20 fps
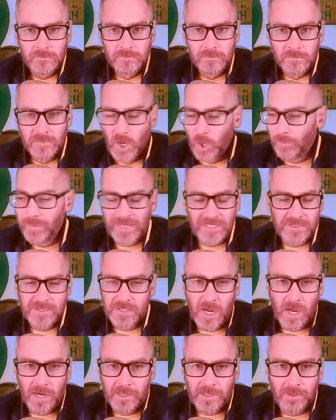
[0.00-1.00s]
Nobody's
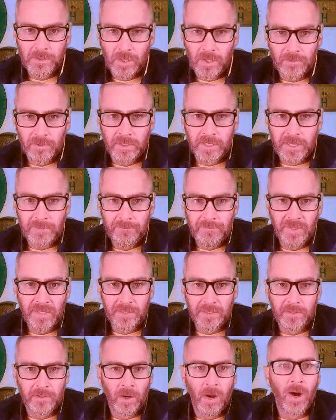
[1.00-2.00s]
talking Notre Dame Pitt
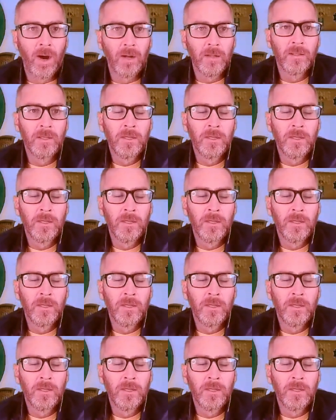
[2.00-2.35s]
at all.